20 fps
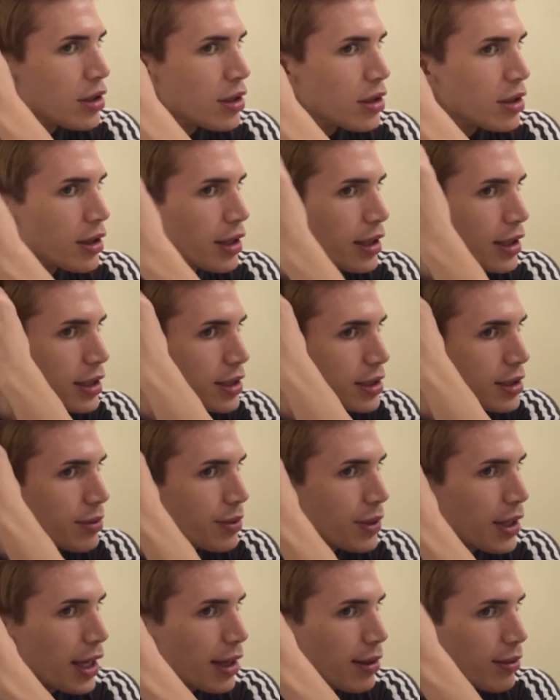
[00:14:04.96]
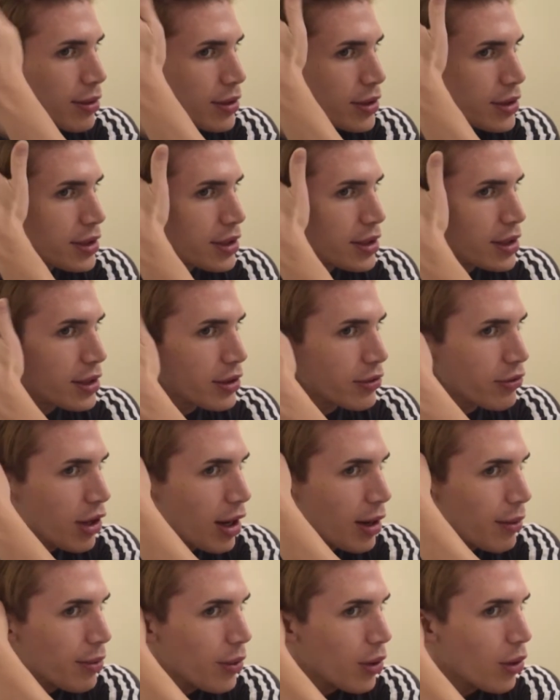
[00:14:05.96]
like, to be able to
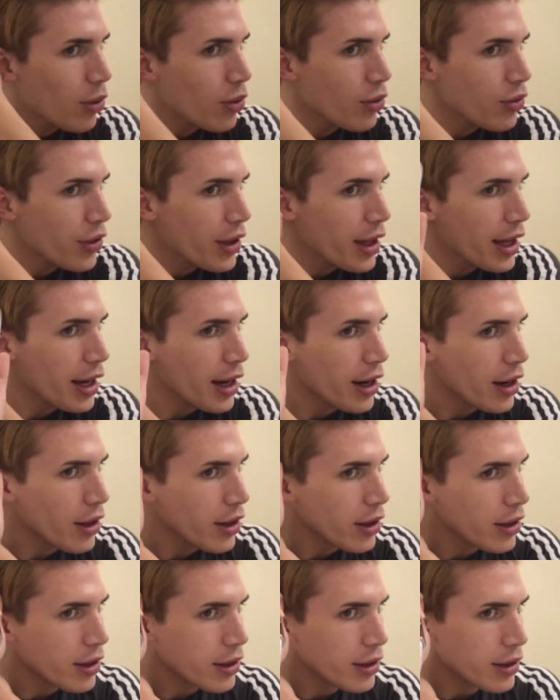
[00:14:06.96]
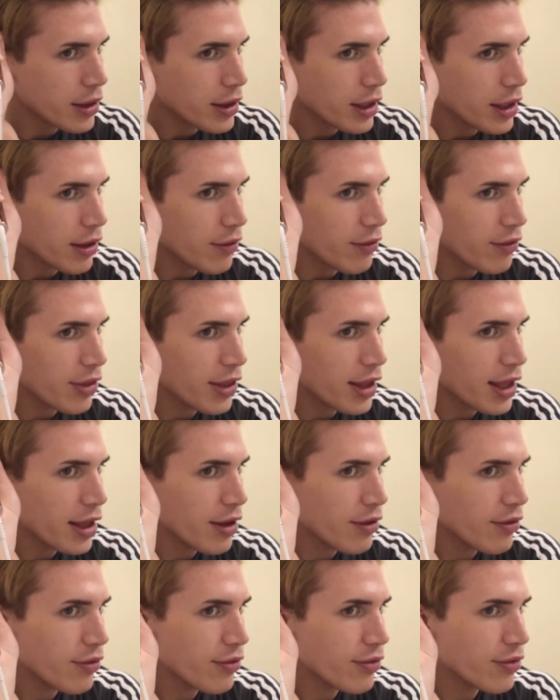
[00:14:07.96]
grab all the hair that I've
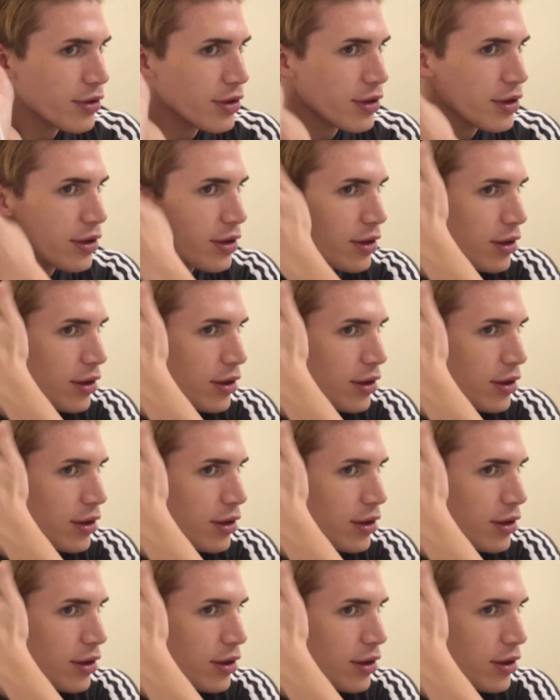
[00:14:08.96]
left.